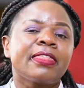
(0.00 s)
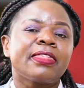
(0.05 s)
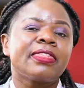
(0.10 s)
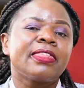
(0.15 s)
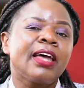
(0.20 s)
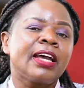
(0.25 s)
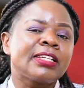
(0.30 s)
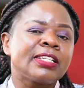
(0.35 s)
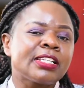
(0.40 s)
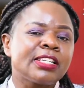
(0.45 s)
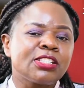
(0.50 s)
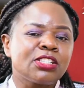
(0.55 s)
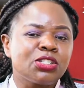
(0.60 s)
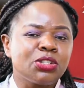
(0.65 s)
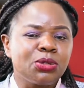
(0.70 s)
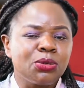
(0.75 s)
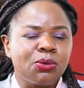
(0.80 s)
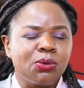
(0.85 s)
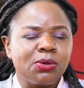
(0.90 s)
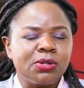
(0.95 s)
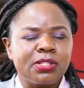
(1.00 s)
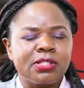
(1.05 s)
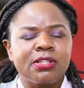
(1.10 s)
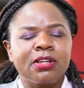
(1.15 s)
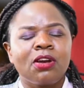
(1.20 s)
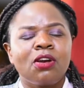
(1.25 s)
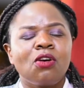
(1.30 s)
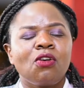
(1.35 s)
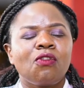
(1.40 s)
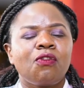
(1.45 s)
that is used
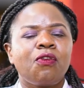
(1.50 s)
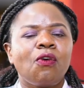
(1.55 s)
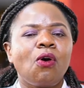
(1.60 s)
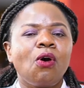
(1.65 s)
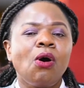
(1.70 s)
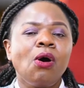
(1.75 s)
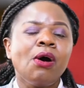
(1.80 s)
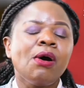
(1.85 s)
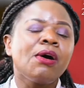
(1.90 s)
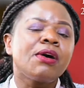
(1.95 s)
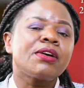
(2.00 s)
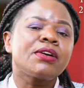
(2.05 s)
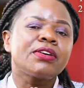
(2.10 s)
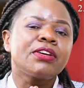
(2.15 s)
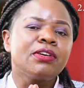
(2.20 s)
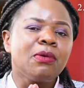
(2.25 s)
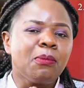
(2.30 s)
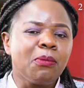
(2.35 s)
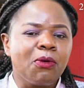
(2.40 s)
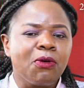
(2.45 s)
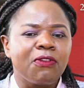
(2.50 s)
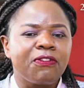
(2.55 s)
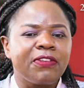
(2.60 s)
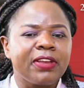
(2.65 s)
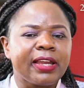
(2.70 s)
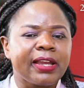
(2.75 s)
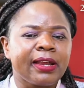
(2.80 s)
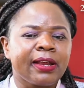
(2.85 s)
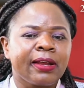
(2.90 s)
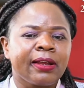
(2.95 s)
for
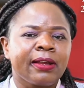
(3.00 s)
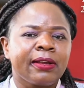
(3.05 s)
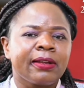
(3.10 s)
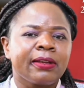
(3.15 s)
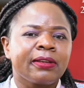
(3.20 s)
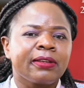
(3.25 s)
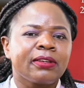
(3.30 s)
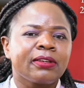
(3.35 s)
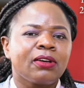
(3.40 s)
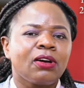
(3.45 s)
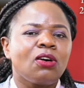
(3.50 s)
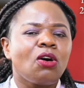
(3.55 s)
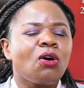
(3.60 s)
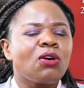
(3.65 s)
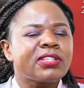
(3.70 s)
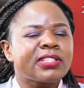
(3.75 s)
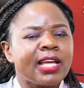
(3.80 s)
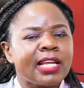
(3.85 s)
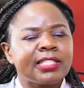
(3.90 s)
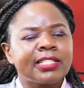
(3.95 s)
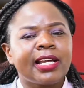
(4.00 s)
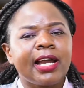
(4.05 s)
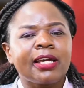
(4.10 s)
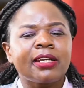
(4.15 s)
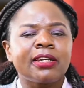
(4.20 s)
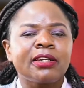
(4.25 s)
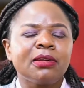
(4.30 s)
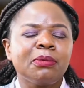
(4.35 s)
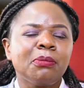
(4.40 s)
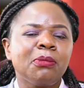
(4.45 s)
removing or surgically
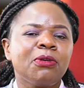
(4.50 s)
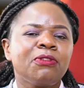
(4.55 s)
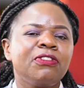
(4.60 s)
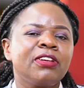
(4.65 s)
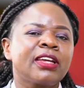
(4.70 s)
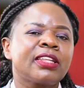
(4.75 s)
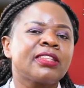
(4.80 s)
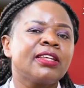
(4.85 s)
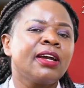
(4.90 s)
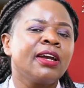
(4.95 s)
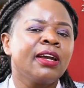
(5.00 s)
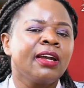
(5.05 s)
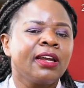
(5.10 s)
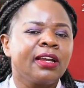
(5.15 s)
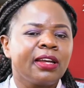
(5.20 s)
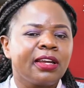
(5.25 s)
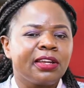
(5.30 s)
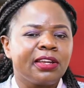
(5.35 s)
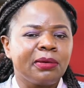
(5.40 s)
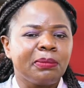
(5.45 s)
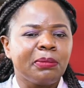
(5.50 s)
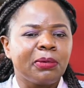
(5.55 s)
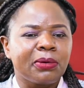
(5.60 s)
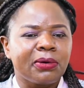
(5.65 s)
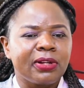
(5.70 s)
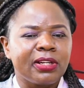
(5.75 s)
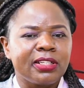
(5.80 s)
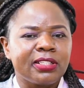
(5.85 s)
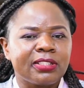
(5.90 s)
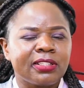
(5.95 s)
removing the
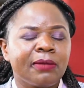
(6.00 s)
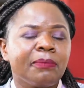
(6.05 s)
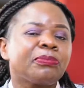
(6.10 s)
hemorrhoids.